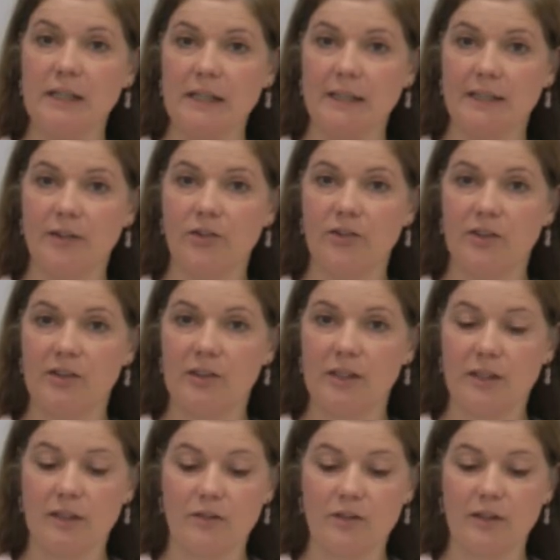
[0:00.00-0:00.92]
like sitting
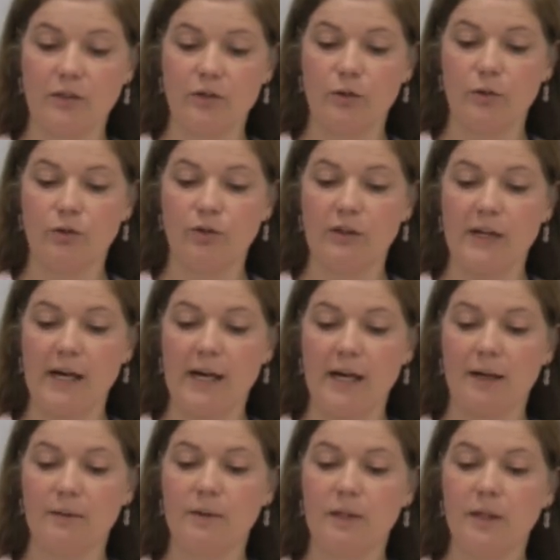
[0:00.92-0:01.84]
in the dental
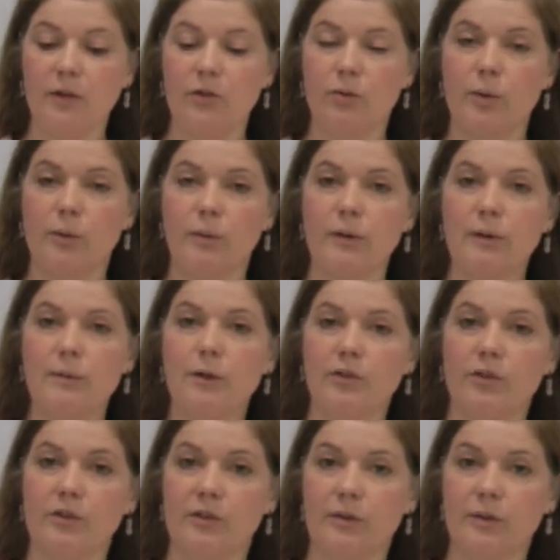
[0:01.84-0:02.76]
chair. So what we
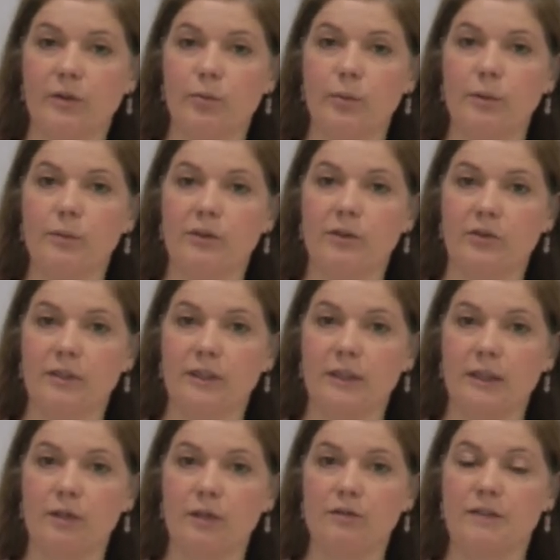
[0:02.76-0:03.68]
want to do is we want to go
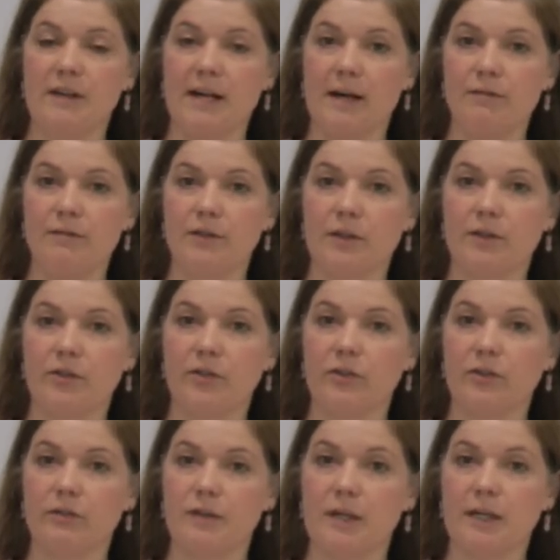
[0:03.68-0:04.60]
and look for evidence
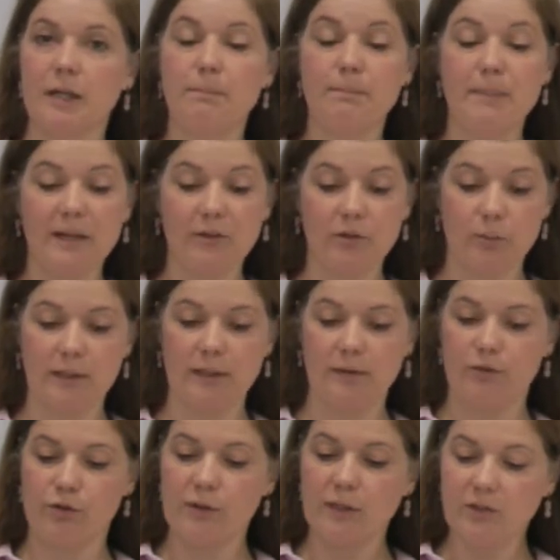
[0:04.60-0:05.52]
to find the best way
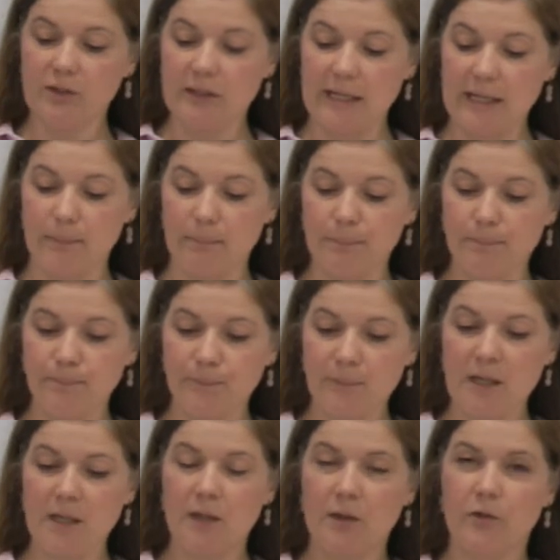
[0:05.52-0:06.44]
of treating him.
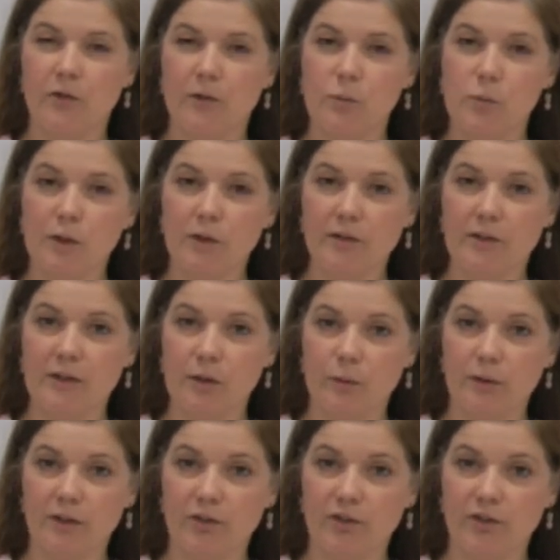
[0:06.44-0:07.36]
So what's our
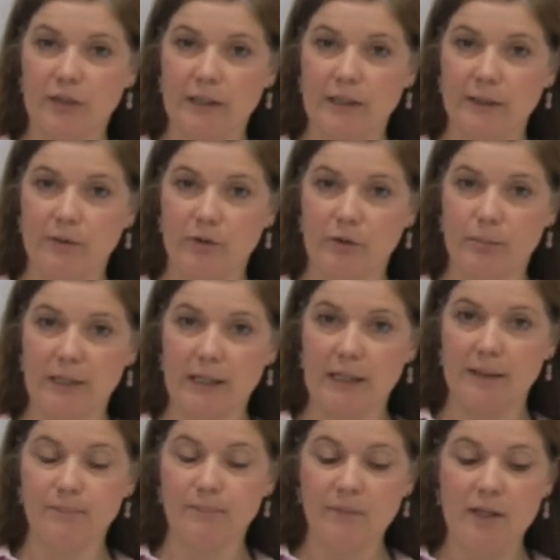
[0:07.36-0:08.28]
question going to
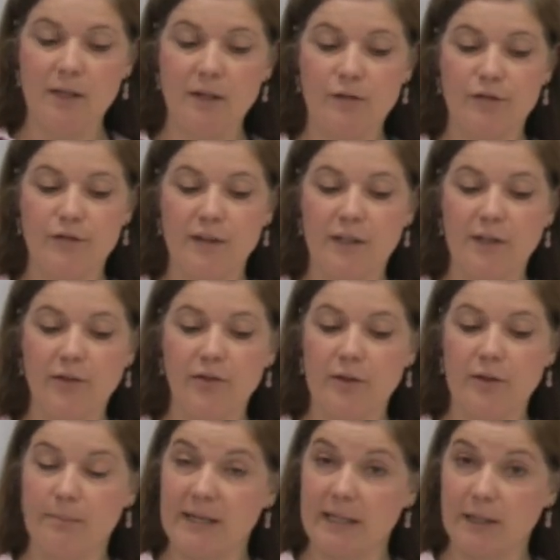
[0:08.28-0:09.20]
be? First,
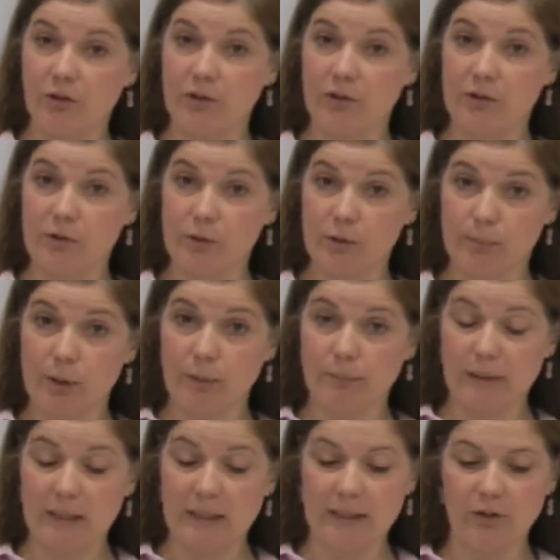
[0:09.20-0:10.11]
the patient or
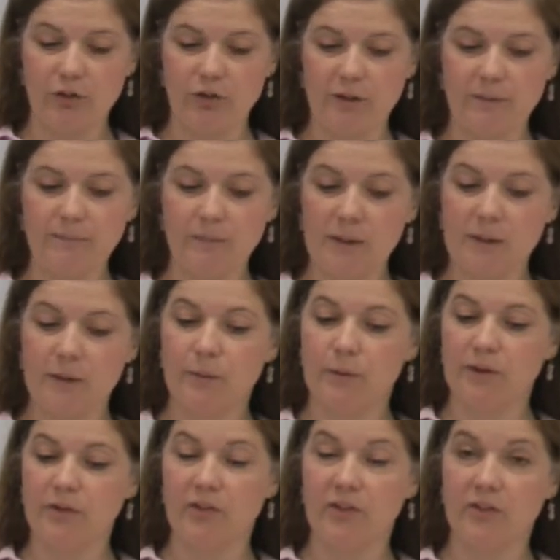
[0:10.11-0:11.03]
population. Well,
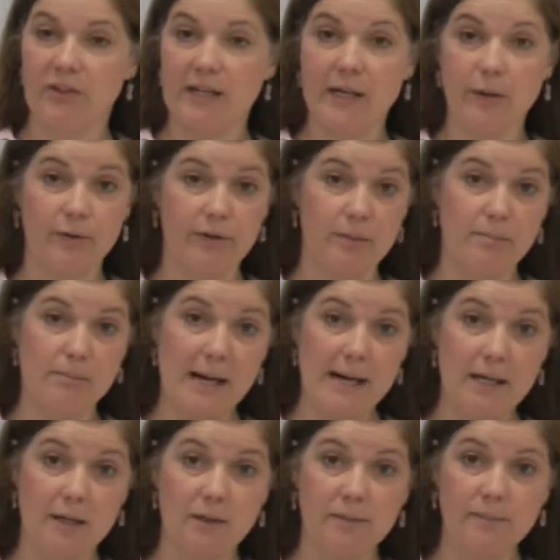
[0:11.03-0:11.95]
this is a healthy
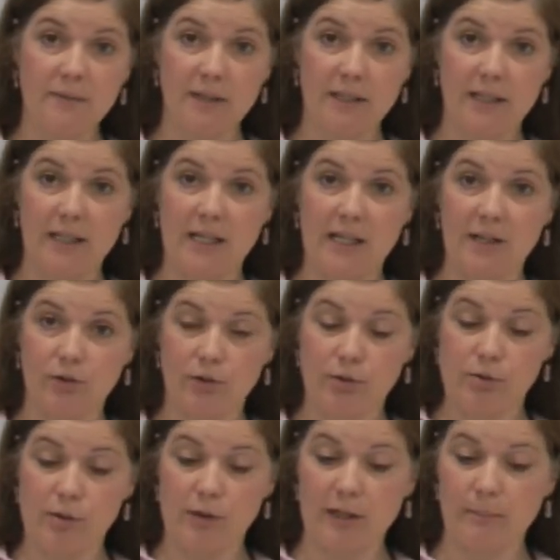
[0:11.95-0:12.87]
male and he has
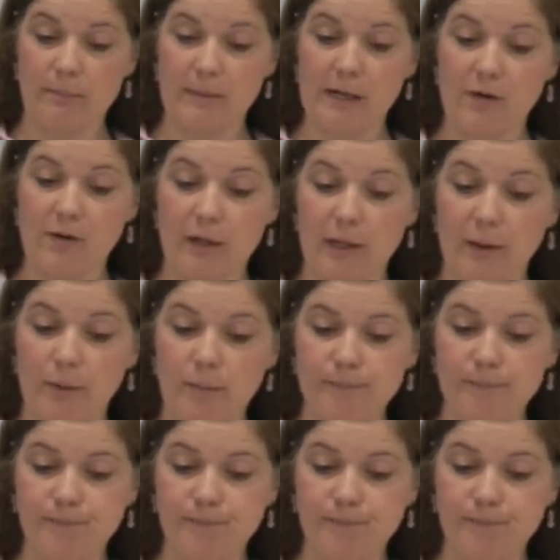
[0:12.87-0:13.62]
chronic perio.